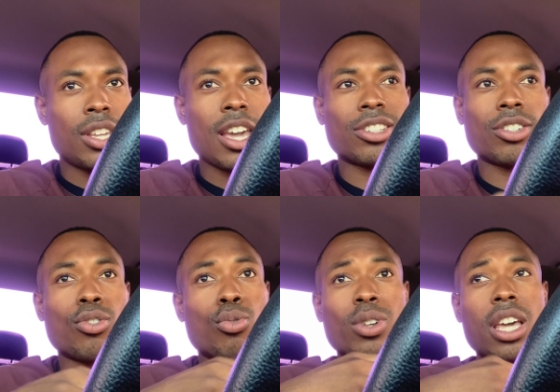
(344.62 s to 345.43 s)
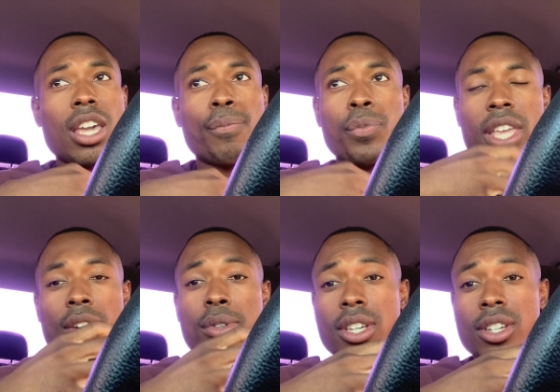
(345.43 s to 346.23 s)
Has to do with like
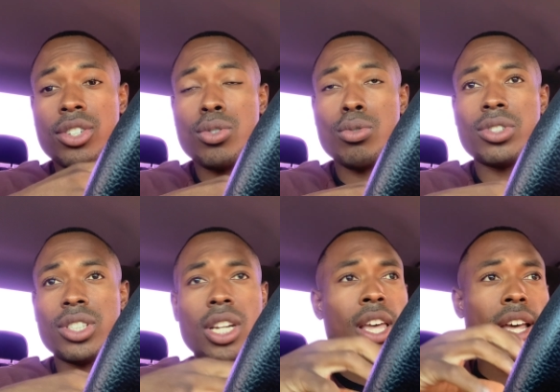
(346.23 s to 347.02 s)
health issues and